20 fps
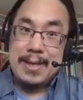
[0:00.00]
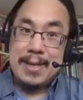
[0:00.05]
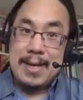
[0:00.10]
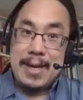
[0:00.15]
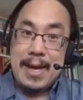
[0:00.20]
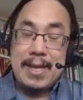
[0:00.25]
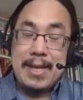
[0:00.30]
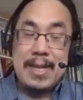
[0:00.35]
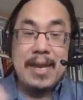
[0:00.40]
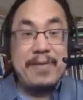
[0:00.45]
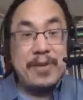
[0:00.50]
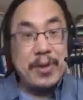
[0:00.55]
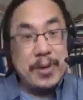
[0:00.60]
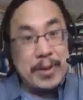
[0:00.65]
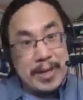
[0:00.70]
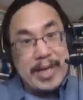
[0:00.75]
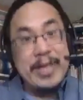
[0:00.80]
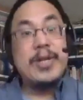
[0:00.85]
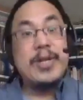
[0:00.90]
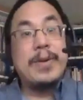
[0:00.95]
And then if you can
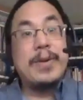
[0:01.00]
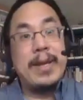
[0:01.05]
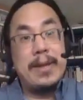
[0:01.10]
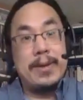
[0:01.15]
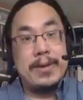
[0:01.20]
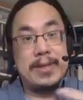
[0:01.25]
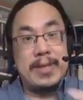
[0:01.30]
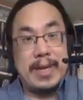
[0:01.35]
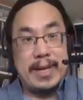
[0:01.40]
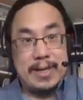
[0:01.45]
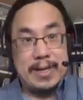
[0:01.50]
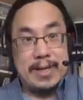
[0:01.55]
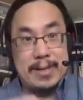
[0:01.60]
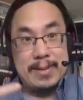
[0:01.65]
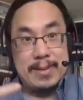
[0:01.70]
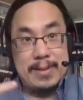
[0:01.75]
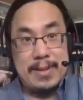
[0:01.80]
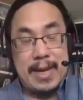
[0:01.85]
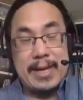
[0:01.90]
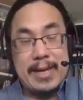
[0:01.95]
integrate those later,
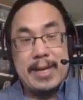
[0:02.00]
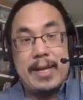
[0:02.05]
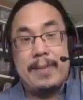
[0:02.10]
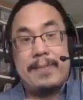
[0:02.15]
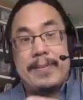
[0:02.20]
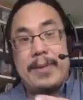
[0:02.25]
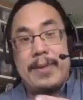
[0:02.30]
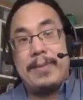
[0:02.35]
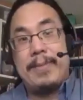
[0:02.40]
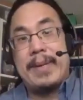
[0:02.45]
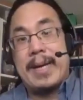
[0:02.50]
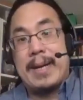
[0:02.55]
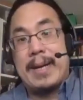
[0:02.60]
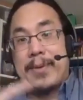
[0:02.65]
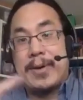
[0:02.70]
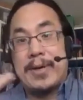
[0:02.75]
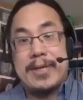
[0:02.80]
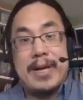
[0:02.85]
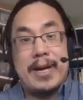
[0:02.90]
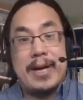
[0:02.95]
that can help you become
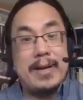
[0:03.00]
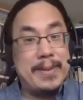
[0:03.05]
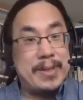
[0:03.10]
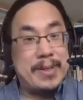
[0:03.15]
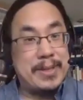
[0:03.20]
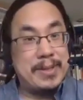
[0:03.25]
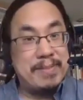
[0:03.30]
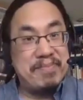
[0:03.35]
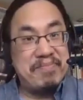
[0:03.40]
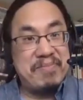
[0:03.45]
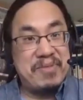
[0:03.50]
more autonomous.